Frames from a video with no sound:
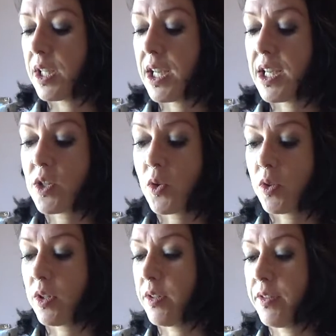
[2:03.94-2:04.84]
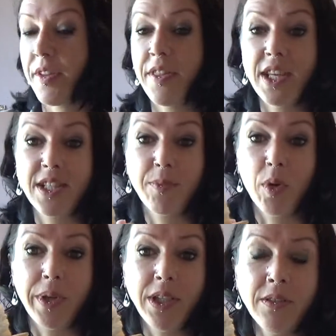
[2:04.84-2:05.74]
is on this
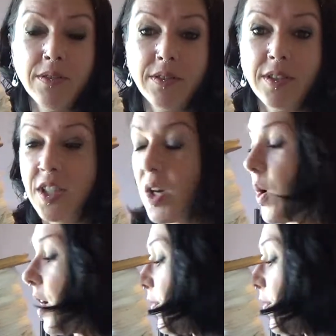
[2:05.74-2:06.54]
bobbin. Now I've